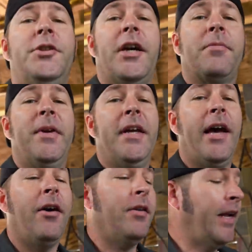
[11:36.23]
Check me
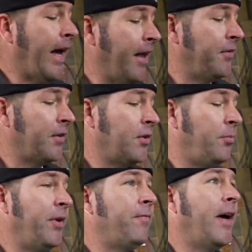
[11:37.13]
out. Isaac, it'll
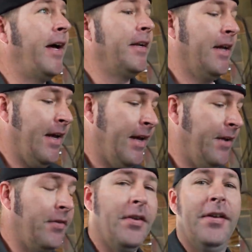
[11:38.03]
be fine,
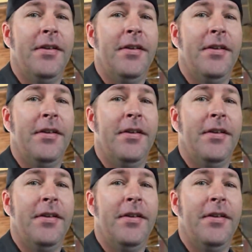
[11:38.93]
guys.